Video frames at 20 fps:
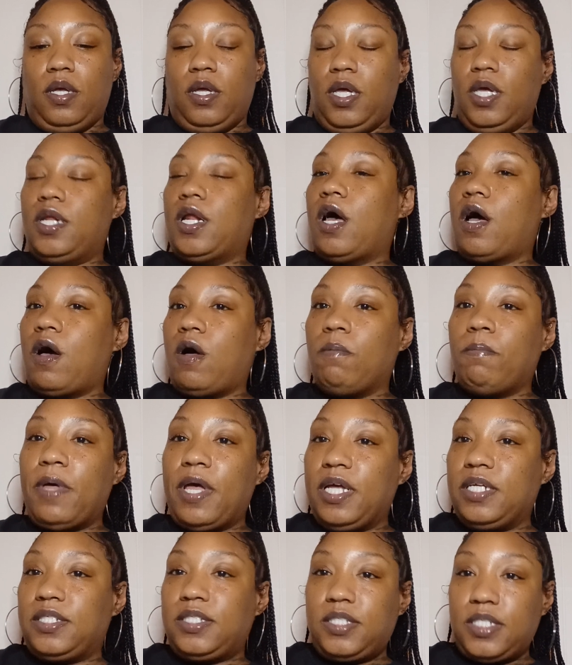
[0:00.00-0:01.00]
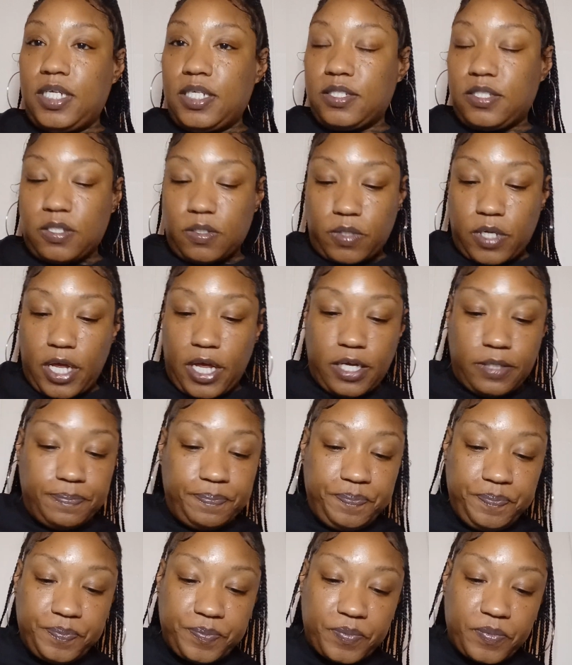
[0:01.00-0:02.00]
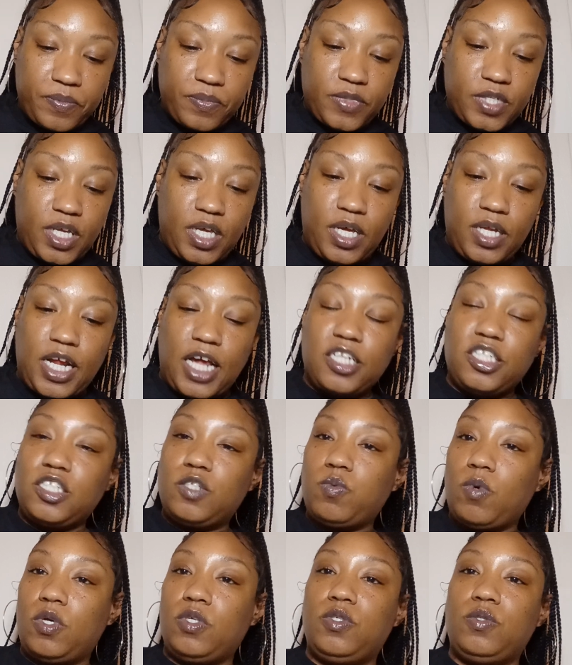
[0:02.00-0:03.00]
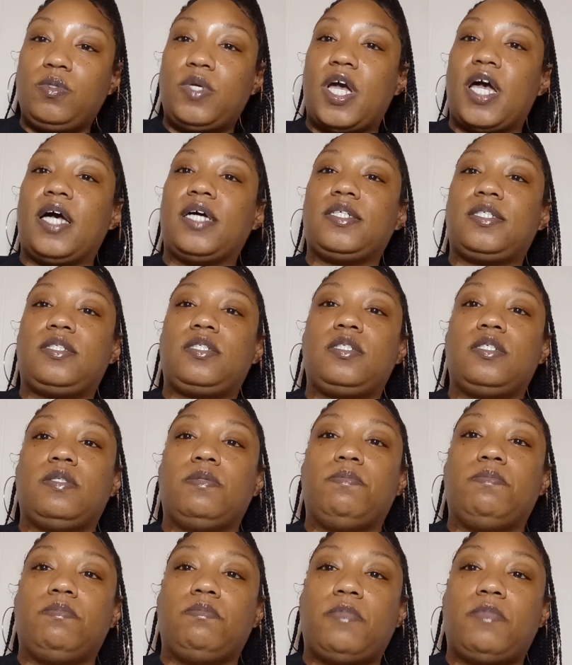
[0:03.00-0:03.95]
it all made sense, okay? And I just want you guys to